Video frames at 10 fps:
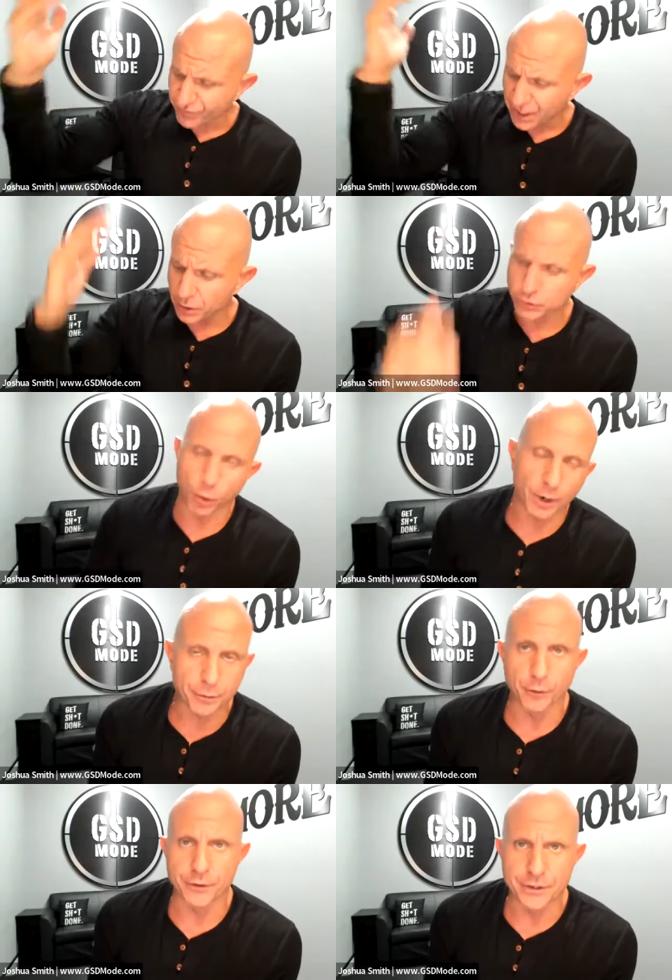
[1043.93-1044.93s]
you know 20
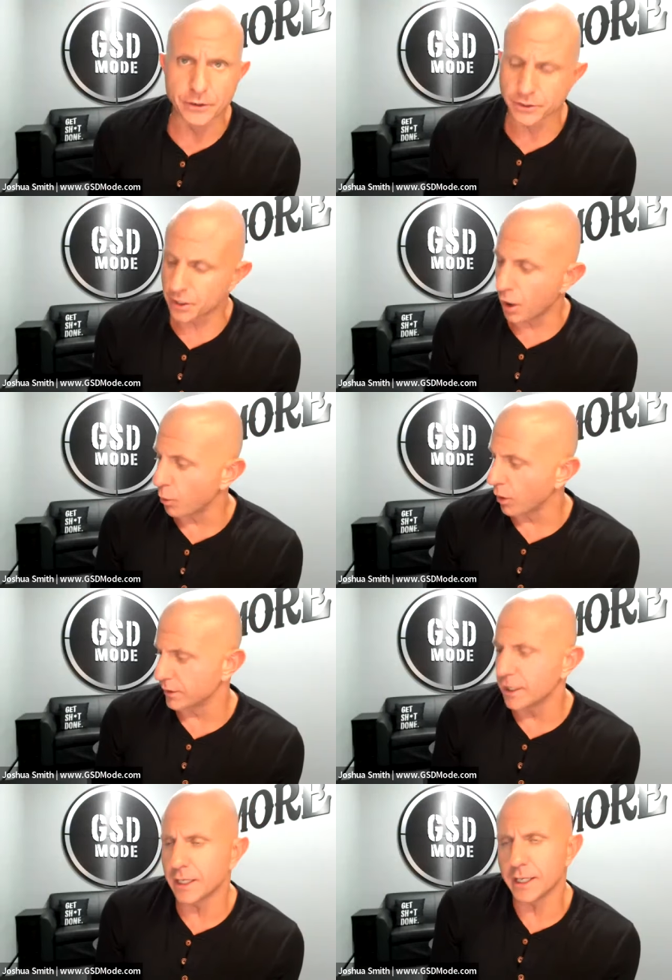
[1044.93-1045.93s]
30 years ago well
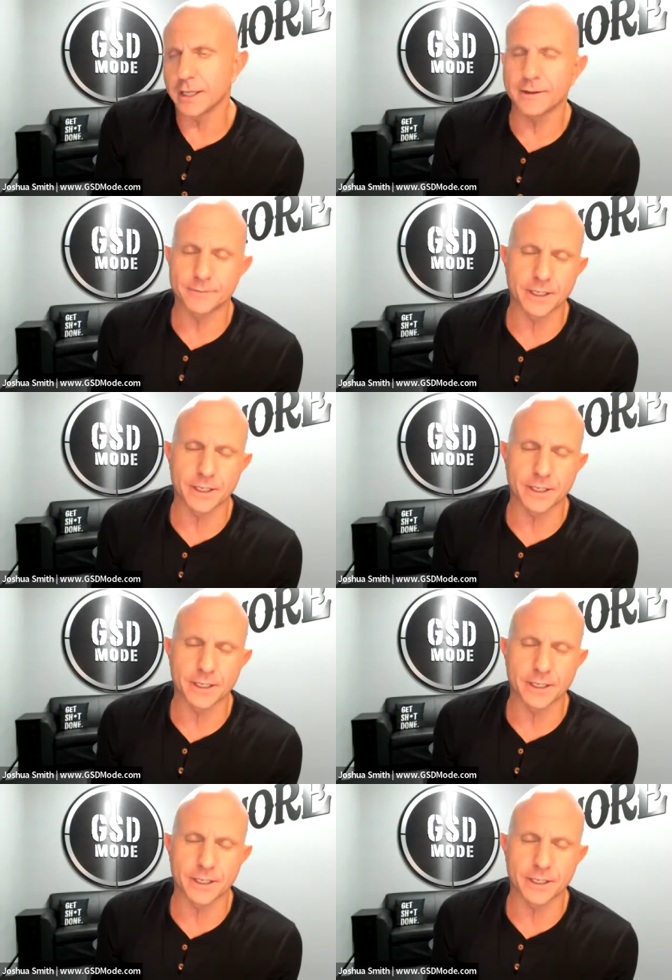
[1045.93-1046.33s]
and, and